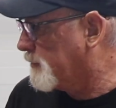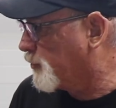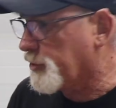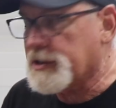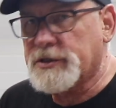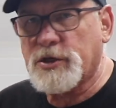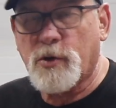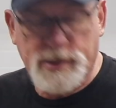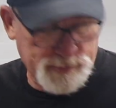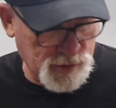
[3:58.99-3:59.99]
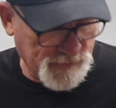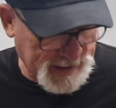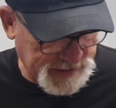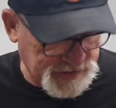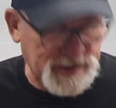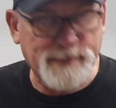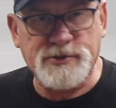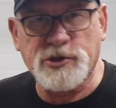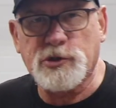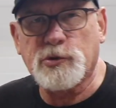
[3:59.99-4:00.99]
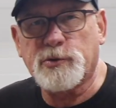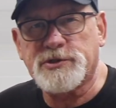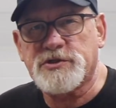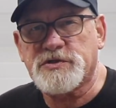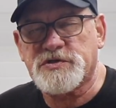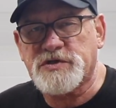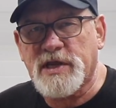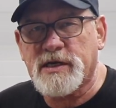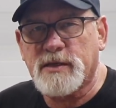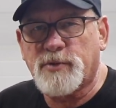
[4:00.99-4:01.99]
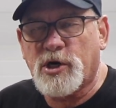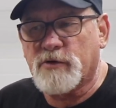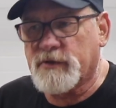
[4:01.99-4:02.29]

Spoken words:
we're going to move on to step 2, which is the sanding part of